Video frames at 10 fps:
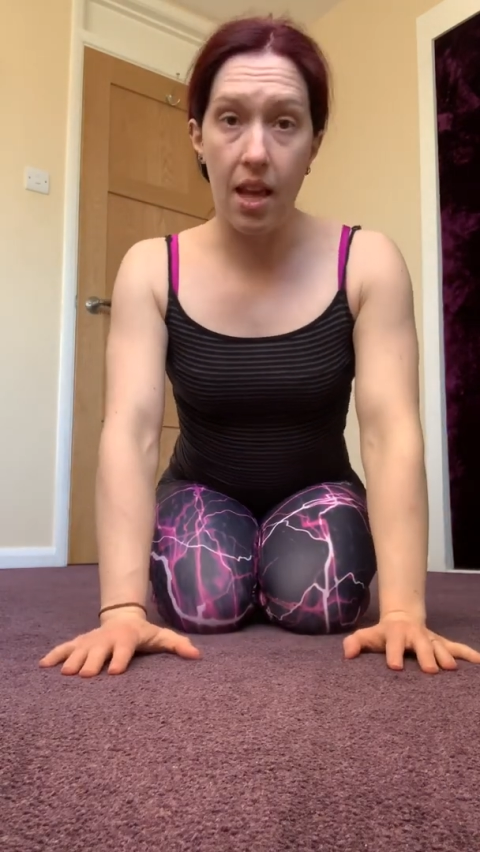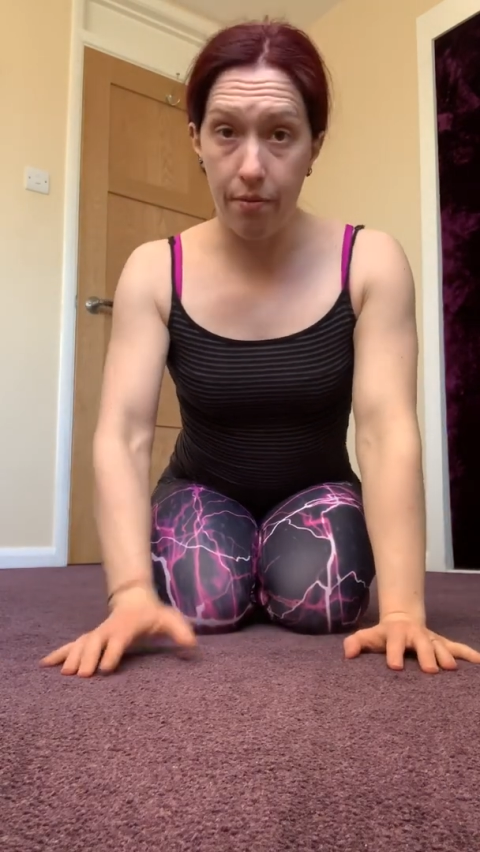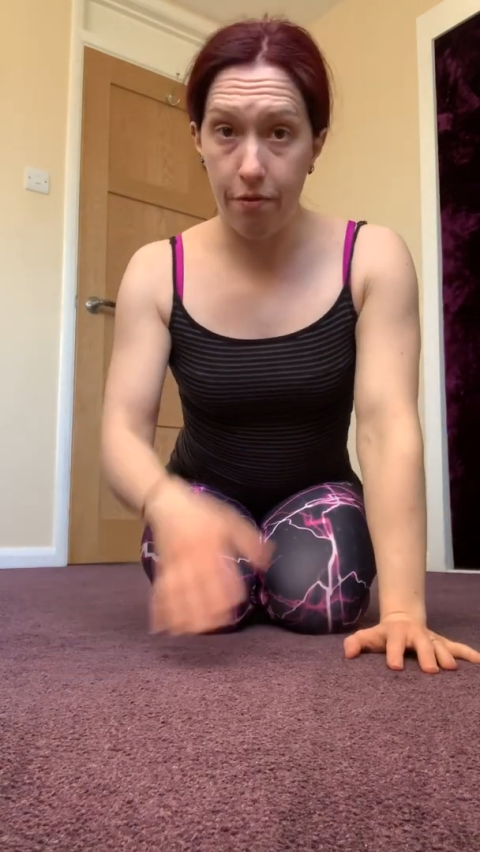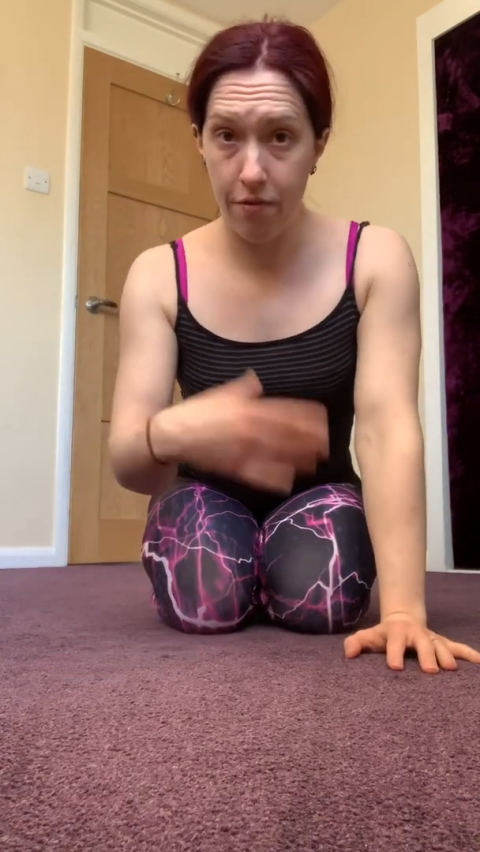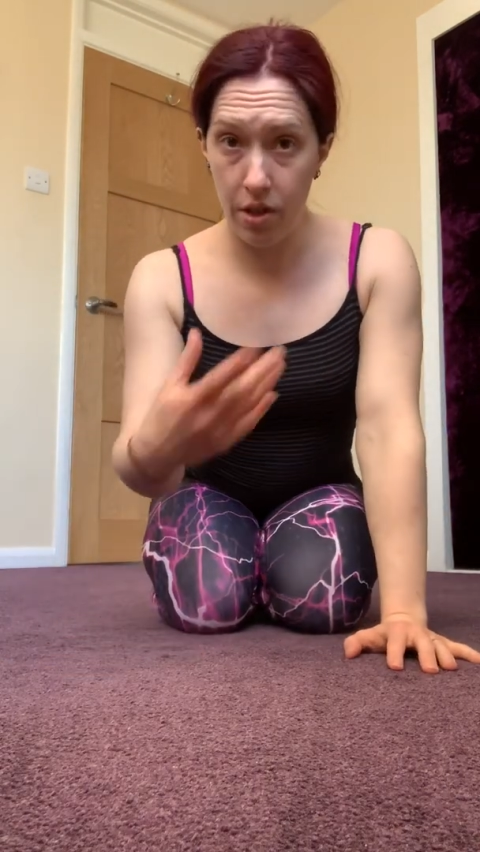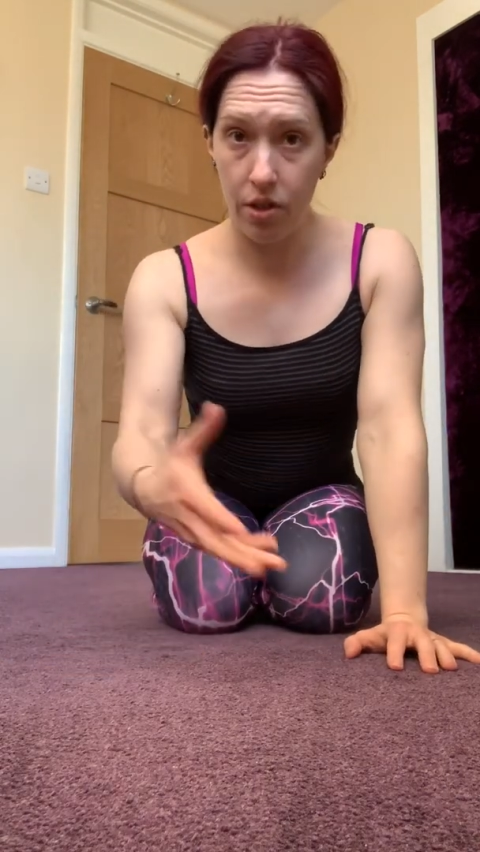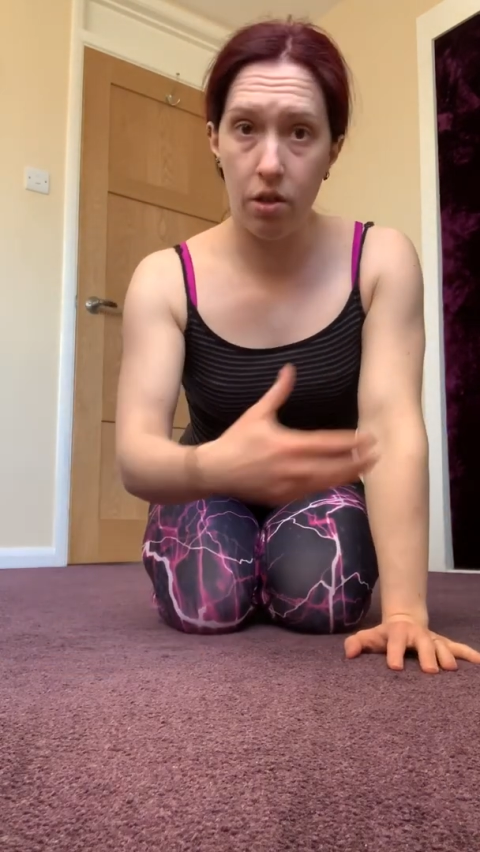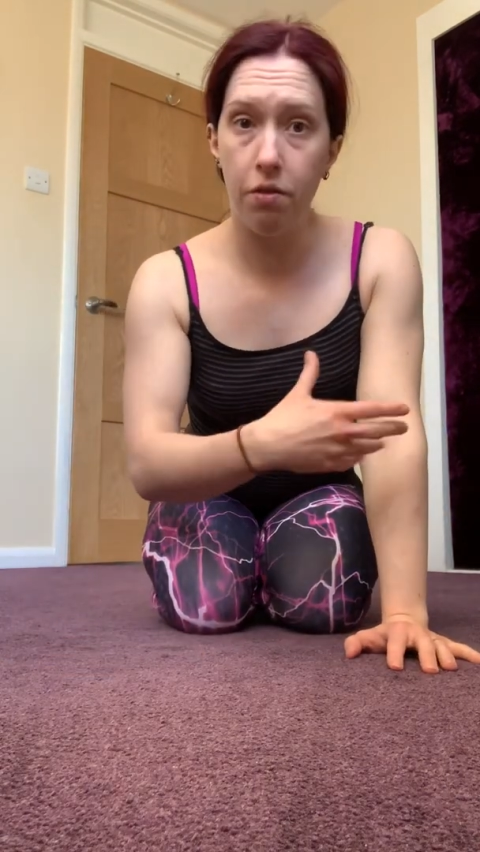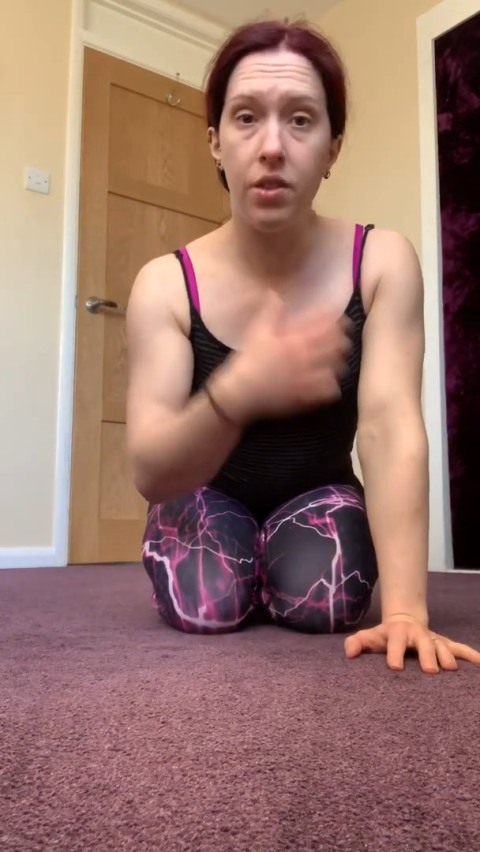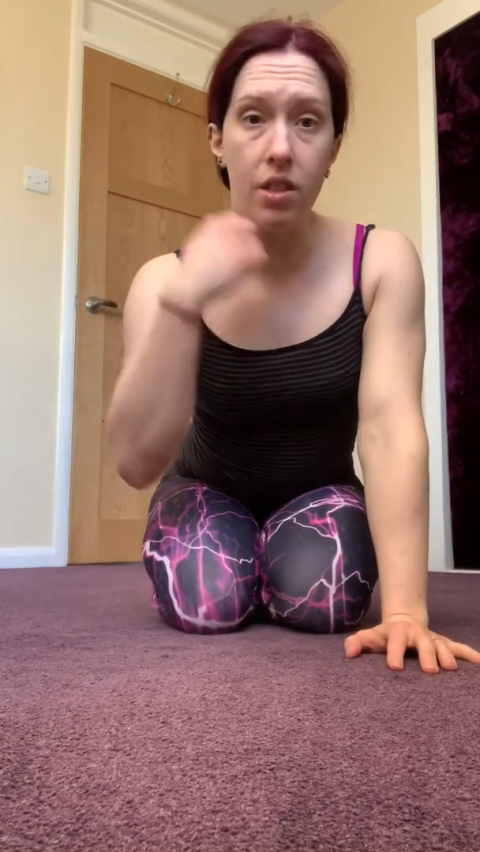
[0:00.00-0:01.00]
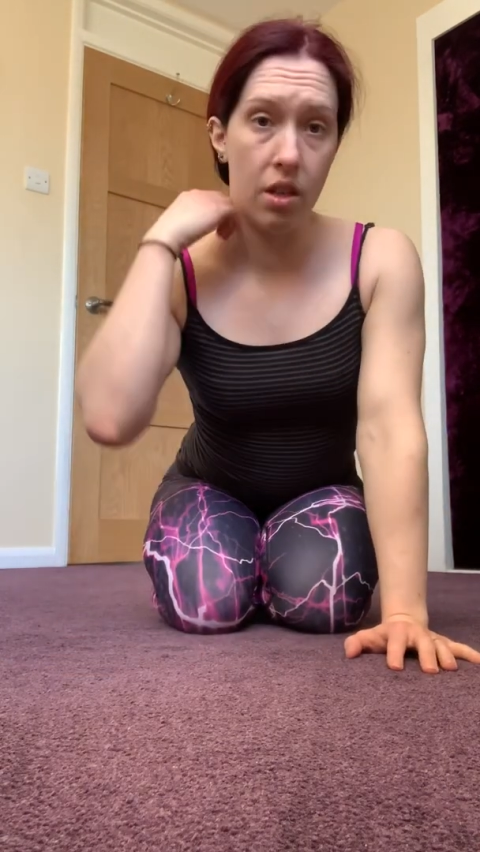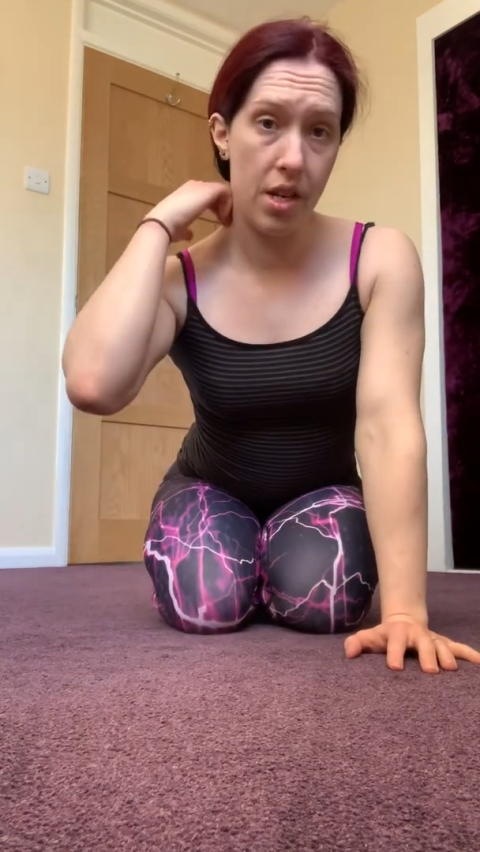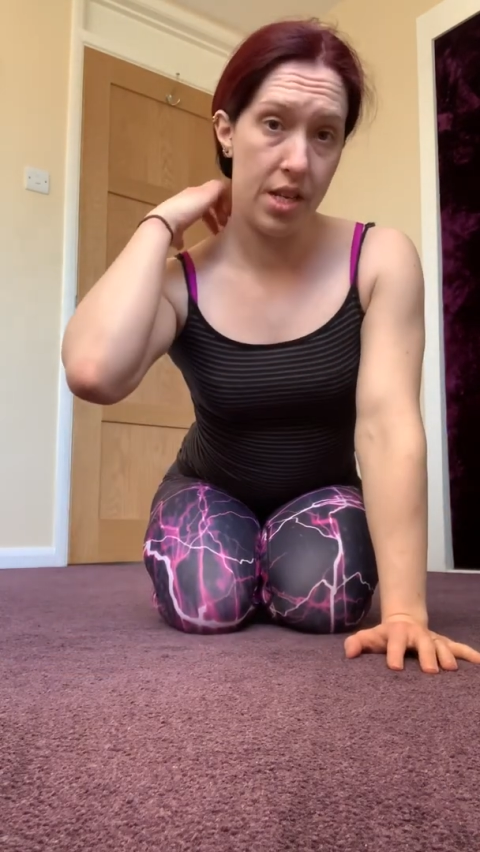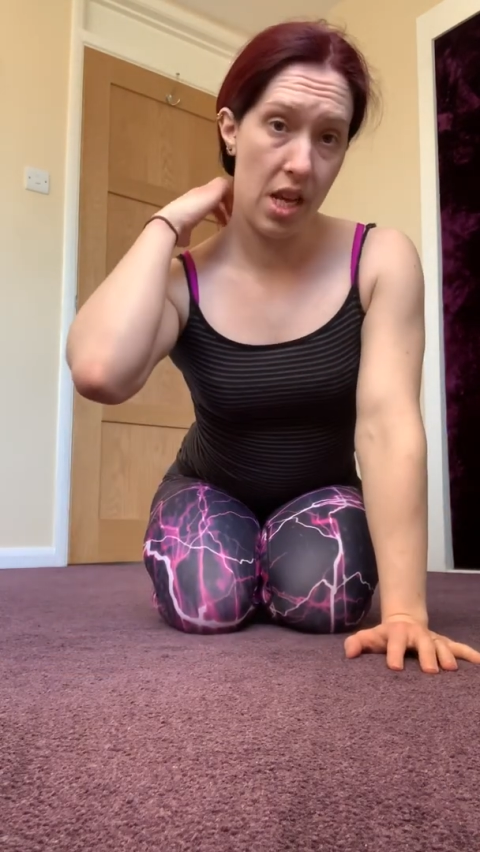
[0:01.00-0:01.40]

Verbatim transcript: first off, decide